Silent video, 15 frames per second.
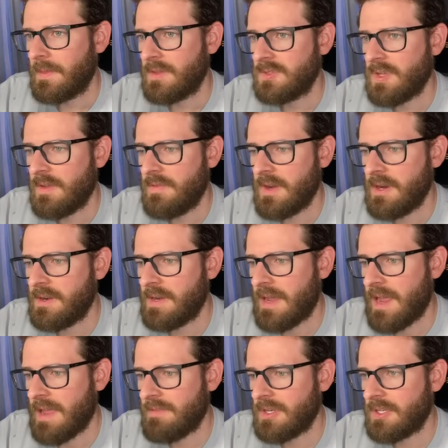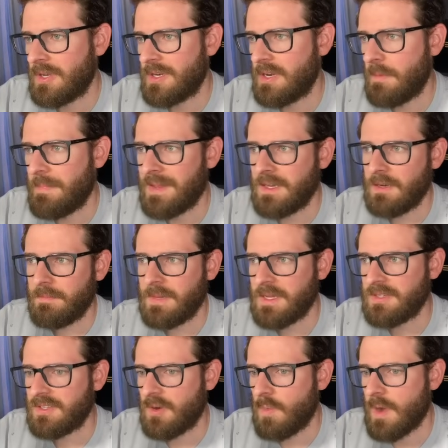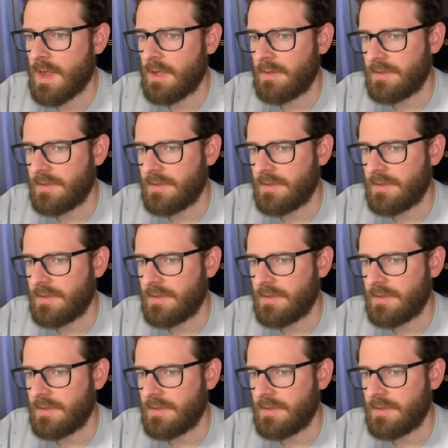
So I figured I haven't done an opinion piece in a while,